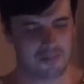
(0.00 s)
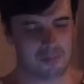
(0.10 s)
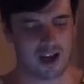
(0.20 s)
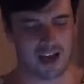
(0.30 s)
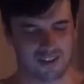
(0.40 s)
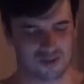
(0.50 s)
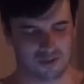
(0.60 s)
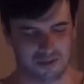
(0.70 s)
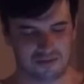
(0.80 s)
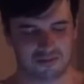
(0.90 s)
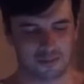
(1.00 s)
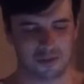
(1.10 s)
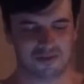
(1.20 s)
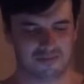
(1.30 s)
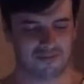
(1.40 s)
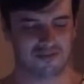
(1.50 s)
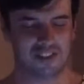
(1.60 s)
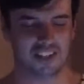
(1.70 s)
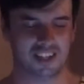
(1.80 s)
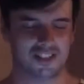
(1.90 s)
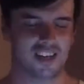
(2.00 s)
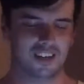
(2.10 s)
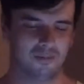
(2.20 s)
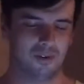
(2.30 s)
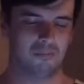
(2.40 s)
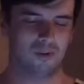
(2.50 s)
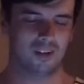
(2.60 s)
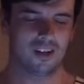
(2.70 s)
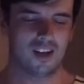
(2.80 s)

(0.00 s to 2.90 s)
by it, sort of almost physically sick at one point.